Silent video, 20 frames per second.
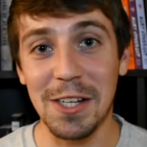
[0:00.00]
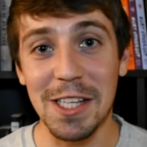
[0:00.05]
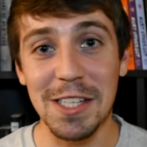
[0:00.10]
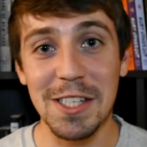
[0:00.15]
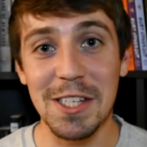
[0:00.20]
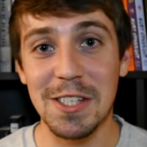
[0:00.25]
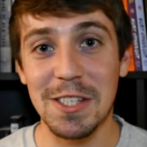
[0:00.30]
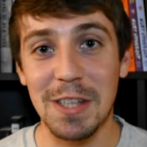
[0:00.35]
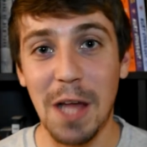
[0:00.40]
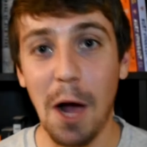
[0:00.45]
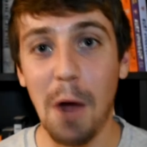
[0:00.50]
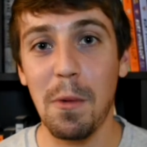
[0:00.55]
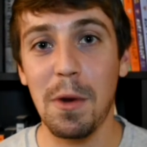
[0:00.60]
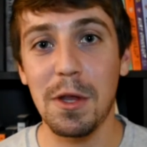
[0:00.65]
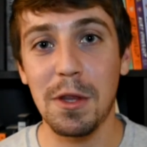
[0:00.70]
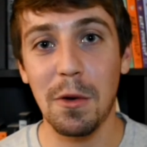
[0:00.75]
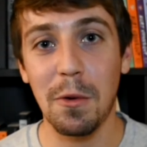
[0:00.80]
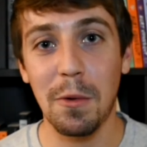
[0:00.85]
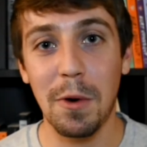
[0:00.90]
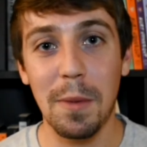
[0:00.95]
This is not
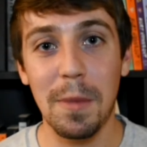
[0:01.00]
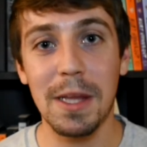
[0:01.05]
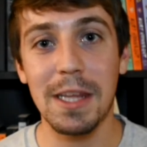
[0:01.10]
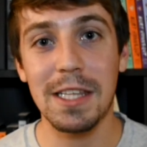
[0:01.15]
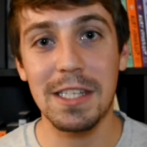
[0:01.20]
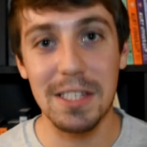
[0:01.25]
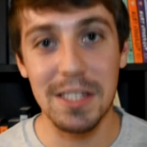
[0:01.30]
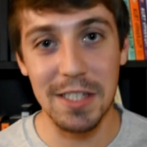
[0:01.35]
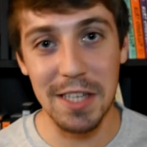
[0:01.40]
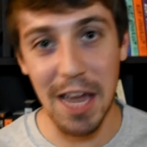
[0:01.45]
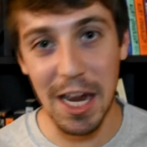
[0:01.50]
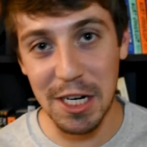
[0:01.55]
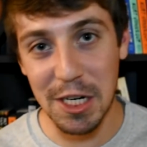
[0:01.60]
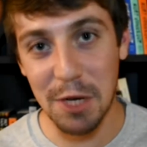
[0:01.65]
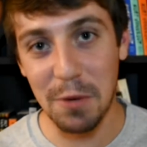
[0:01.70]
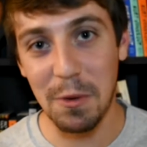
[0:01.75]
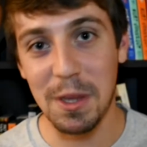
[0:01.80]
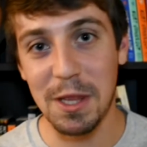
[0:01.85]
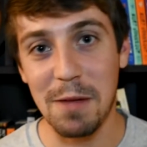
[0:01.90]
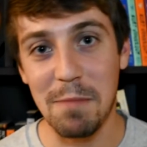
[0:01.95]
with a woman, this is
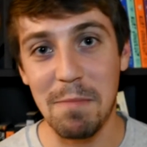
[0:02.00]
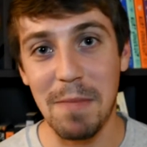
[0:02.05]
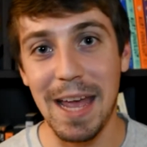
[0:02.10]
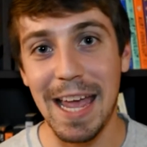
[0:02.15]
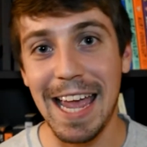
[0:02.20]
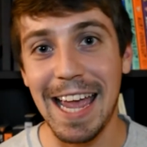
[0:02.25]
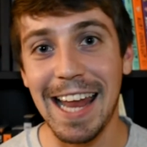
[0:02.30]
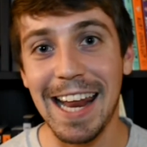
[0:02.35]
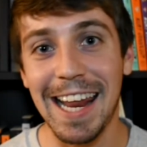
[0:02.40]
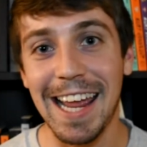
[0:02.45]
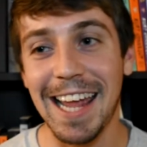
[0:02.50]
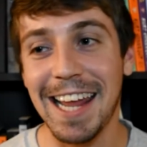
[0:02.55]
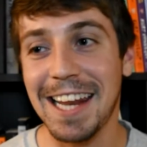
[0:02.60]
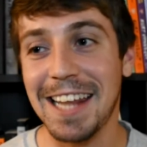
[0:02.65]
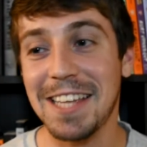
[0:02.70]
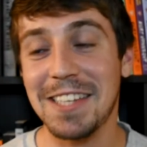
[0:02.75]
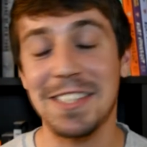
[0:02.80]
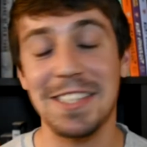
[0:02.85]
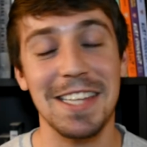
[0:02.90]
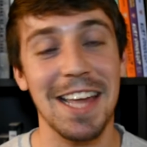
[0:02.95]
actually with a man, and
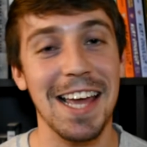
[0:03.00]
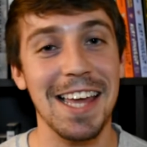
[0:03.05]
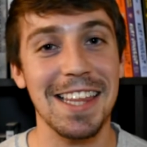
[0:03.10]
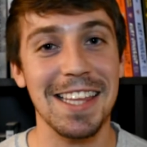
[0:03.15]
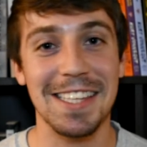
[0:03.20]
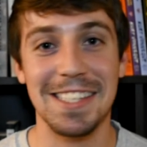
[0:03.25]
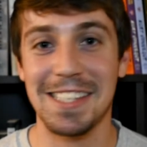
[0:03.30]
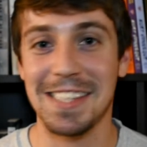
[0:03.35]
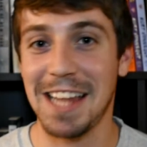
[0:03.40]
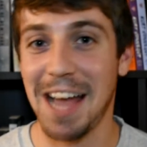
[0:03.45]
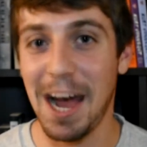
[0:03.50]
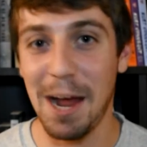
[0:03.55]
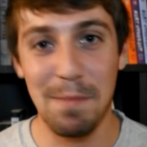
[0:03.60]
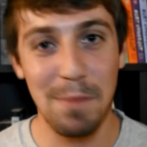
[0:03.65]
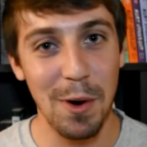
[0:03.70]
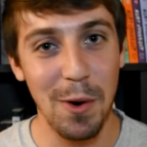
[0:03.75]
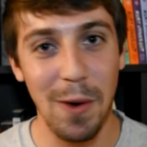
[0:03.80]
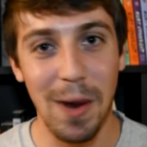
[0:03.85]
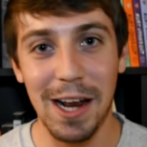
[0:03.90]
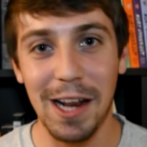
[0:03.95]
his death is not
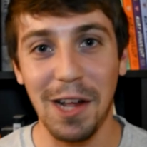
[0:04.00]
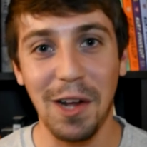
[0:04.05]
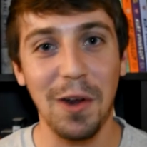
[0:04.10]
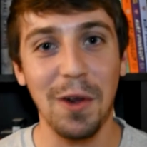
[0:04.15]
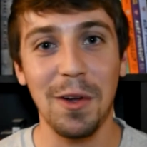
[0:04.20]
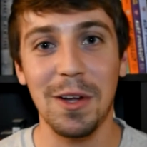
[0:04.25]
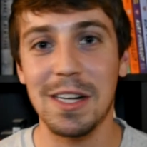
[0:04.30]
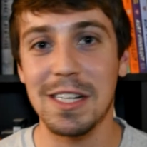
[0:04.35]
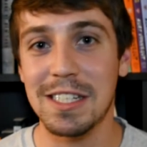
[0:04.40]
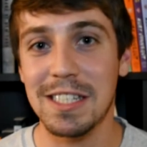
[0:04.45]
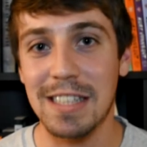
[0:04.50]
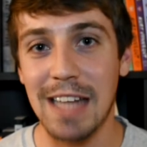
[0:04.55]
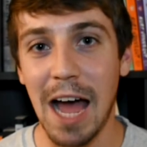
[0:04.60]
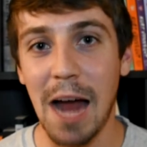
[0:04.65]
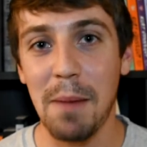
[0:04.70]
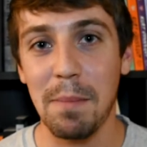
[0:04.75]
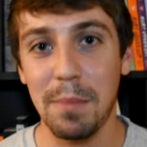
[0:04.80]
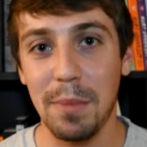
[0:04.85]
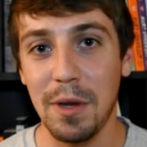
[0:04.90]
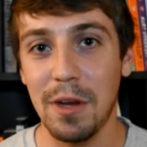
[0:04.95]
poetical, it is
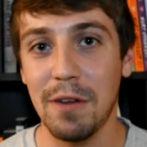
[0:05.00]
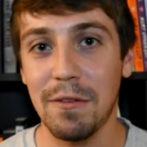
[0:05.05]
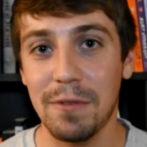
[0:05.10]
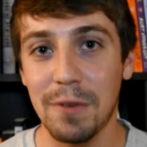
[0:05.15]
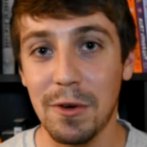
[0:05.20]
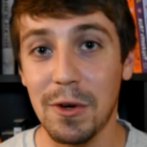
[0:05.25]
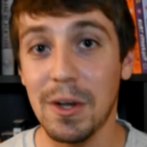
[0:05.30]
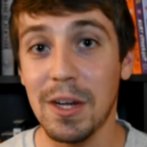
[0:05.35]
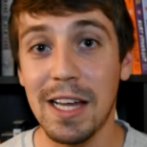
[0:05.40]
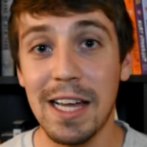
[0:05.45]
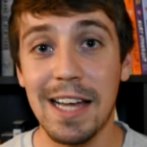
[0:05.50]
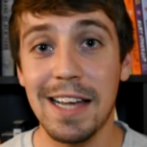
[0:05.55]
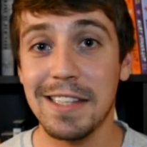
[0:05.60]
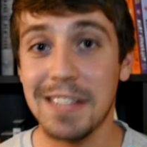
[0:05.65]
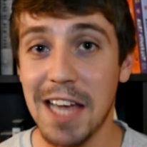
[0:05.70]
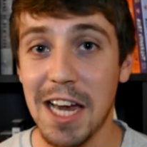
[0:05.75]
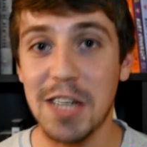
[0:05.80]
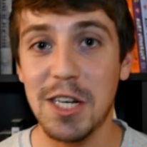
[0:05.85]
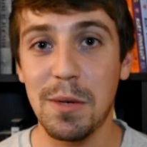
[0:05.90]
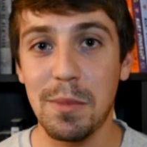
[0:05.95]
not beautiful,
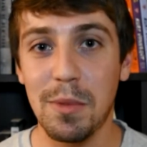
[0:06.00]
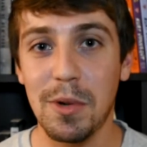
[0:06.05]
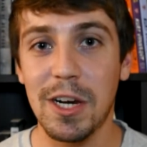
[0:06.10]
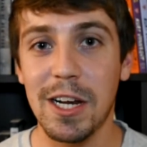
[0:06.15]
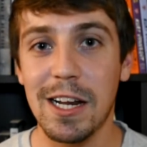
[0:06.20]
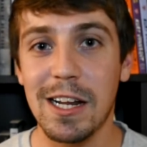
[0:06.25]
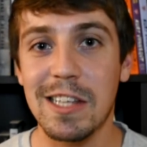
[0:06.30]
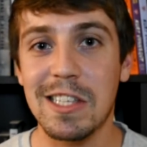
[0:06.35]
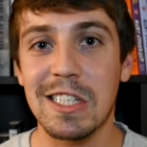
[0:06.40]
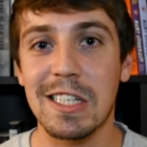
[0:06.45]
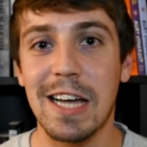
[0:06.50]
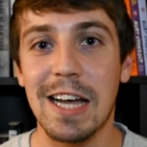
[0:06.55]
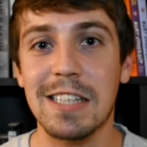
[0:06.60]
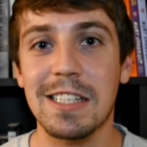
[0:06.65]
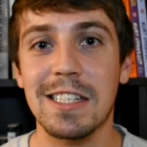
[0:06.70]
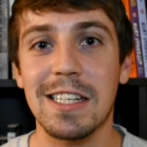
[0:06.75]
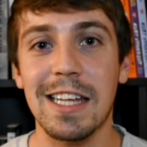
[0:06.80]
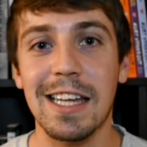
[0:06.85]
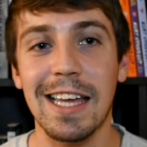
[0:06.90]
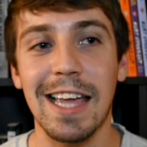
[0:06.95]
it's actually pretty
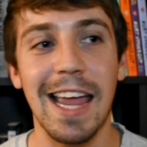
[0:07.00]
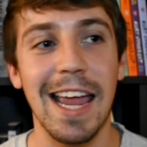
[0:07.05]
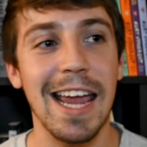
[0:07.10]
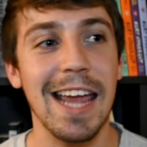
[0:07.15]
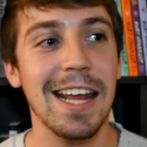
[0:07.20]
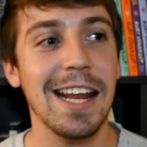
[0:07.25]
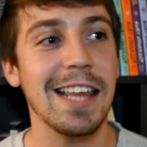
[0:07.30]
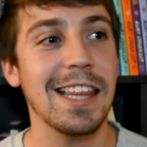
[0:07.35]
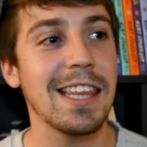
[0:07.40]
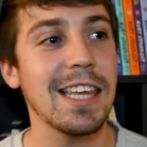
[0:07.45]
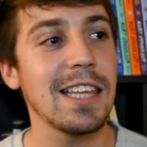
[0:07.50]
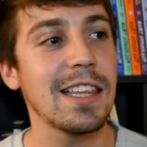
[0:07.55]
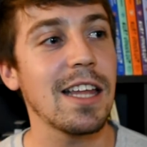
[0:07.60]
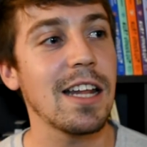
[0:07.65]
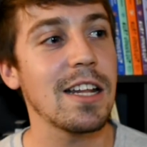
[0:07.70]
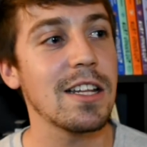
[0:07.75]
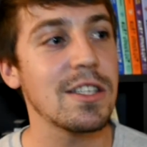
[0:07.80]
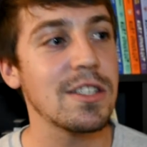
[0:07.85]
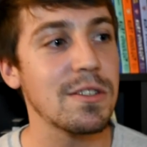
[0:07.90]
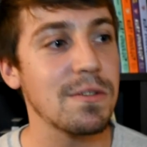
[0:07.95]
disgusting, and I think
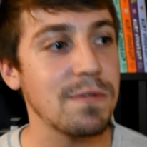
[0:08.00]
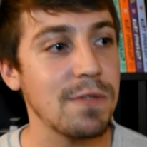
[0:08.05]
that it's